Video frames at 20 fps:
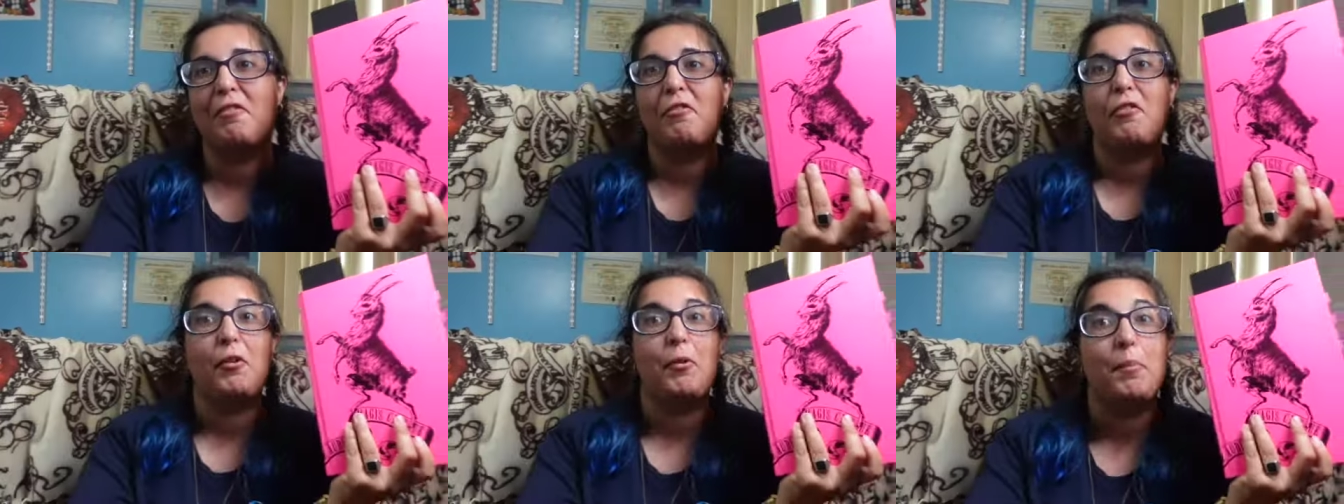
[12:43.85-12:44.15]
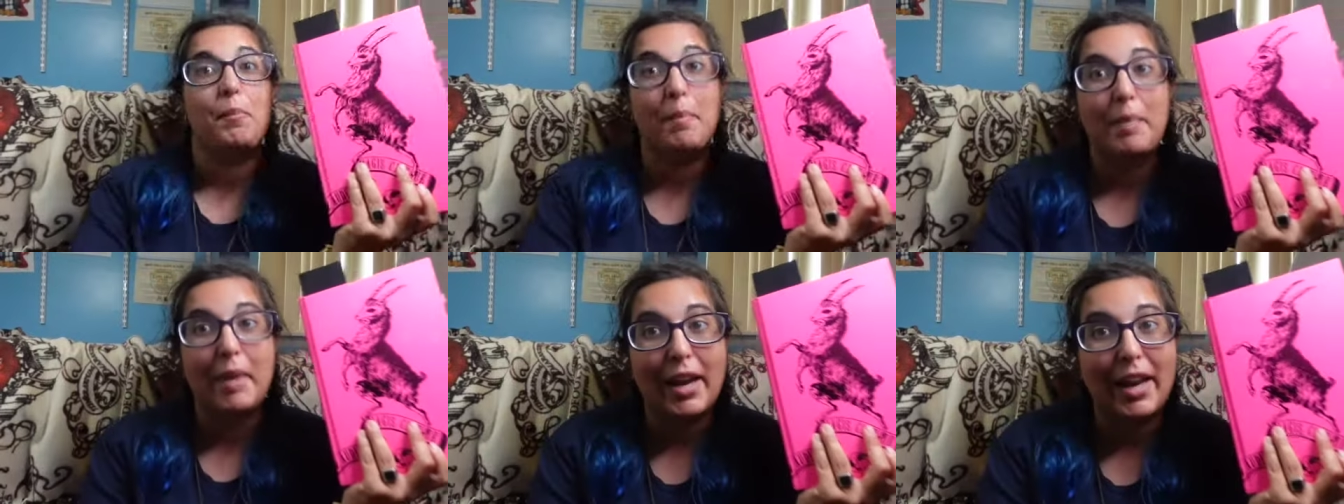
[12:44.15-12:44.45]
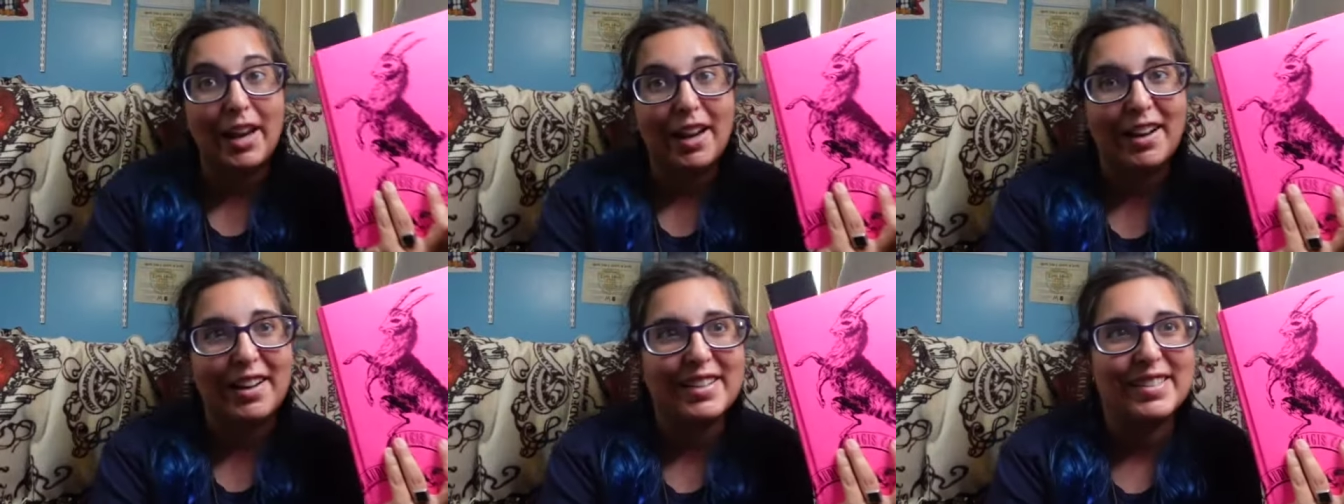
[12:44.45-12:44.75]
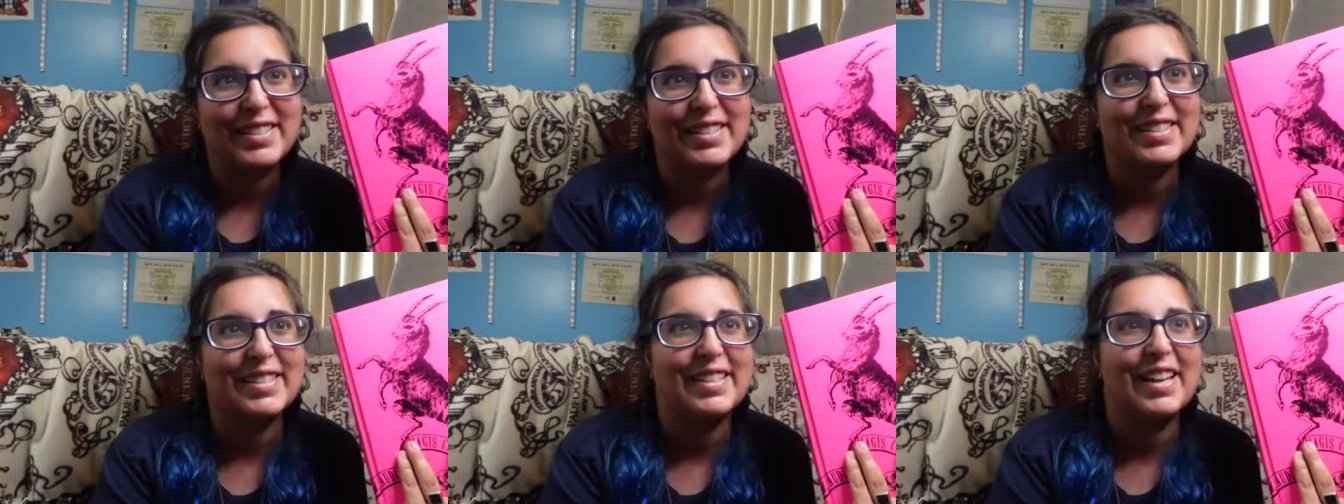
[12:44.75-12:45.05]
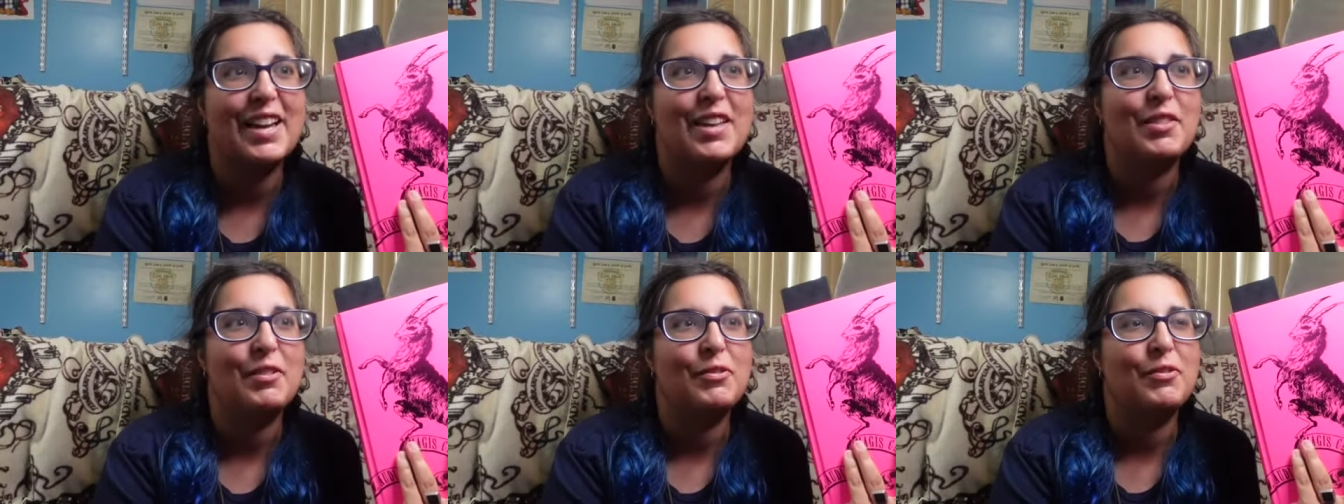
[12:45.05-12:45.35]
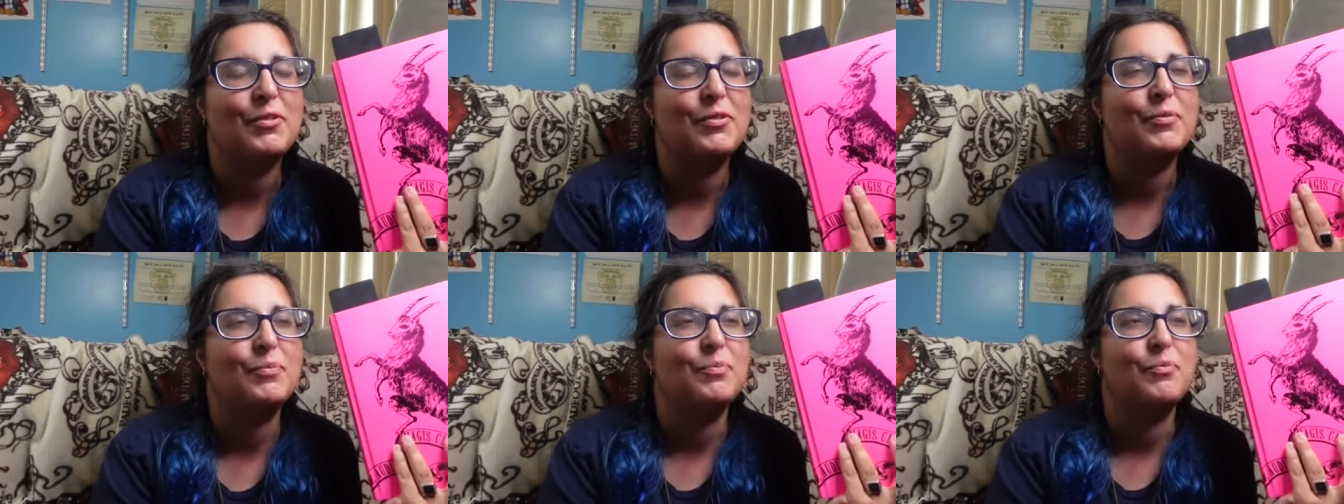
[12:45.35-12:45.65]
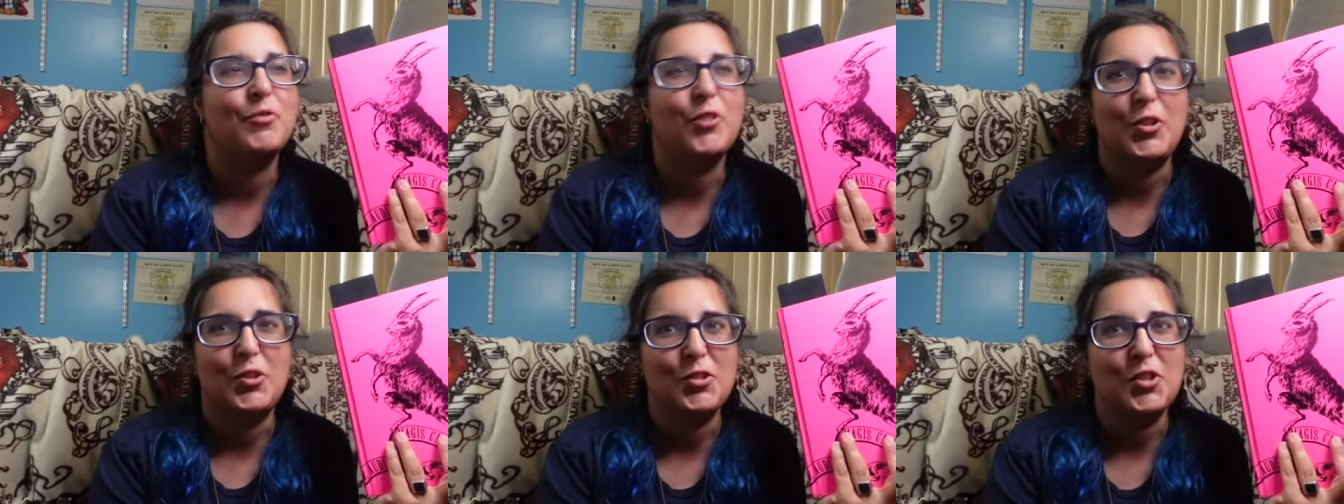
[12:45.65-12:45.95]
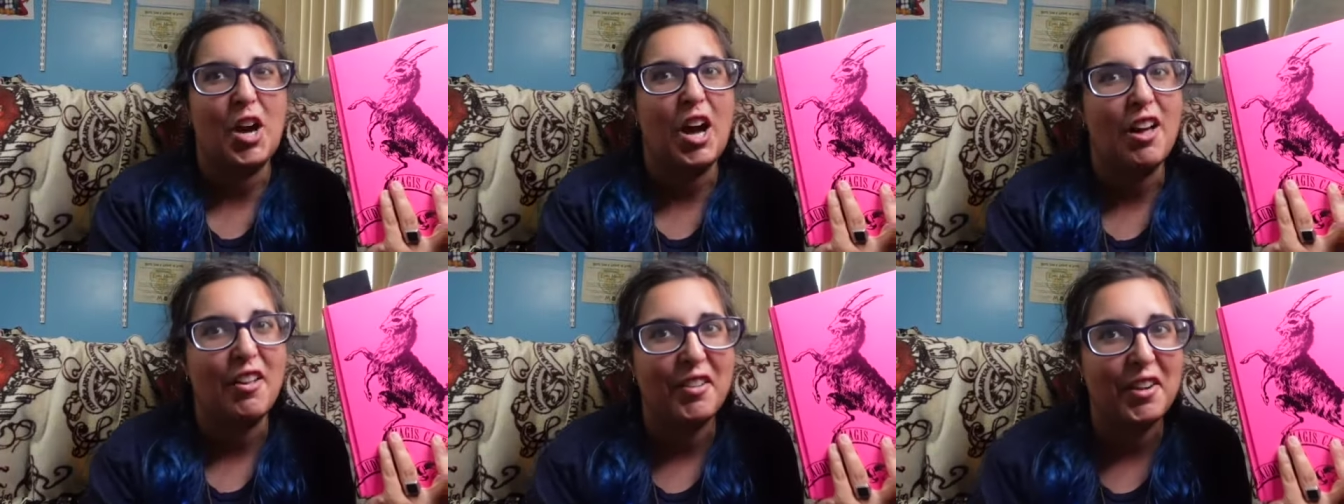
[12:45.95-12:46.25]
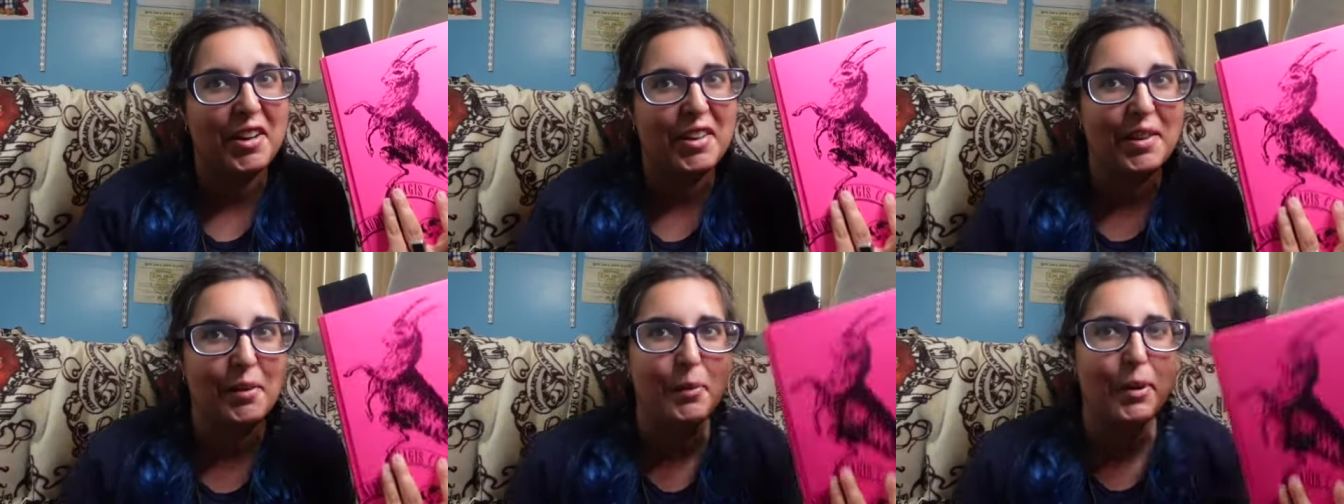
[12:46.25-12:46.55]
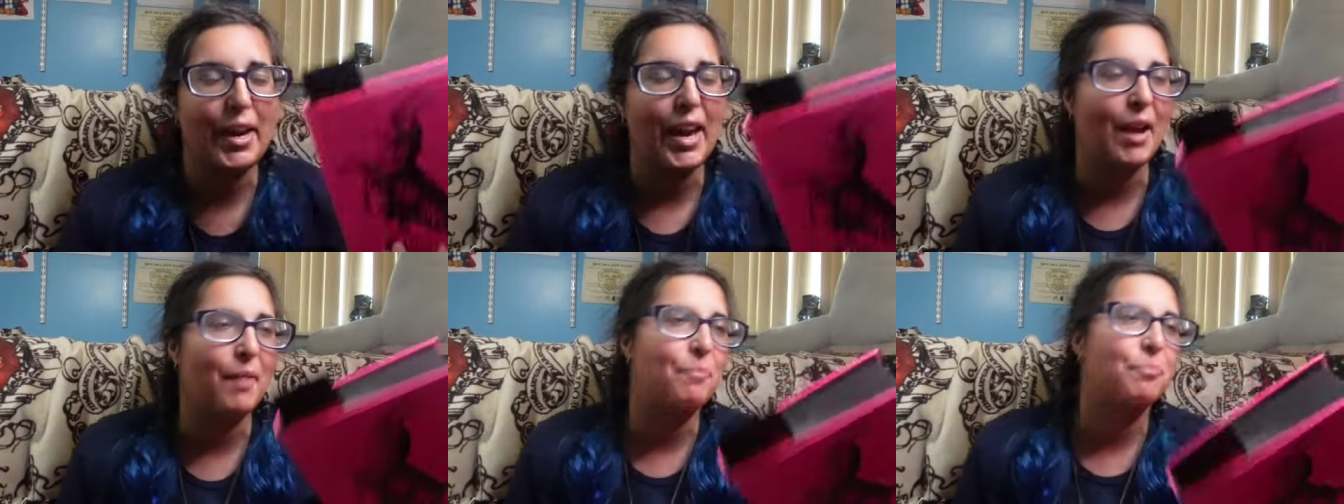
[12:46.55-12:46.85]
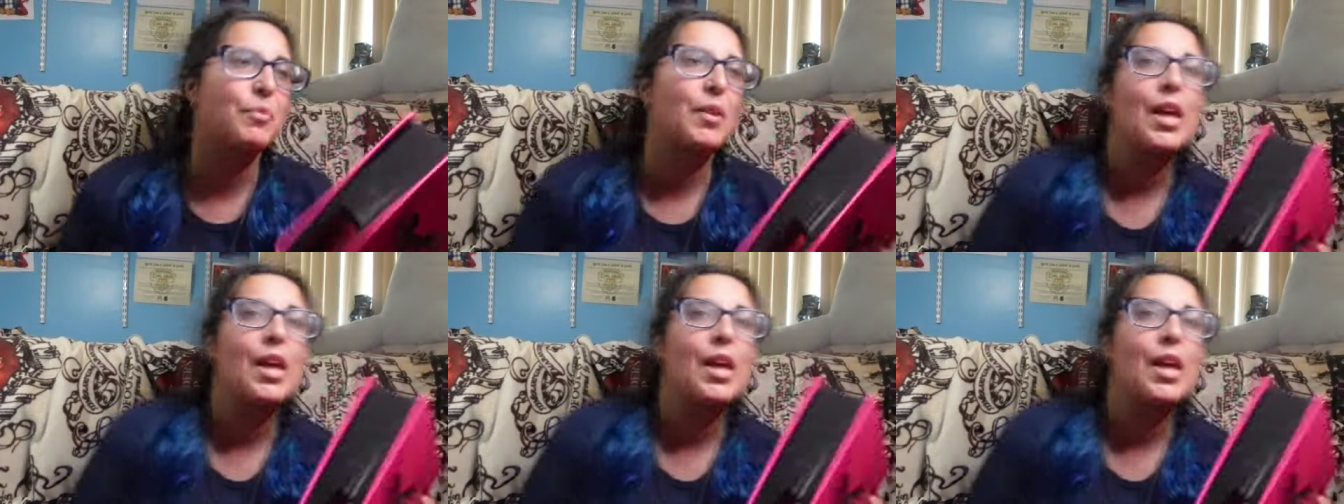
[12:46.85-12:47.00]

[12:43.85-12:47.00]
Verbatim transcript: for me because it's like the first holiday that we get,